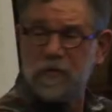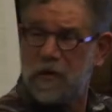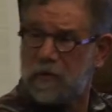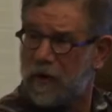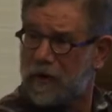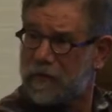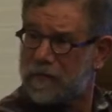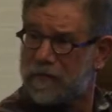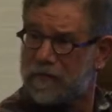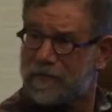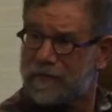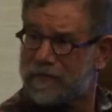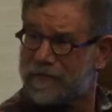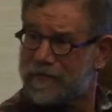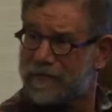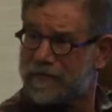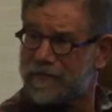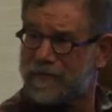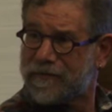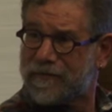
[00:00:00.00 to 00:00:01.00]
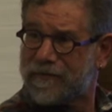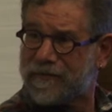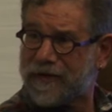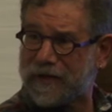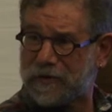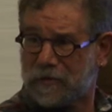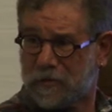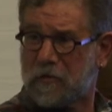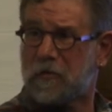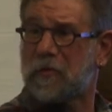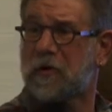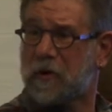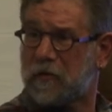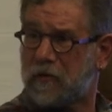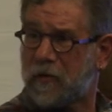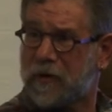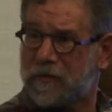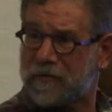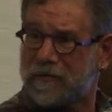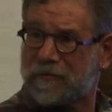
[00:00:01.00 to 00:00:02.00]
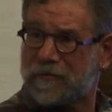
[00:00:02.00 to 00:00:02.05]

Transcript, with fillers: what we want. That's what we really want.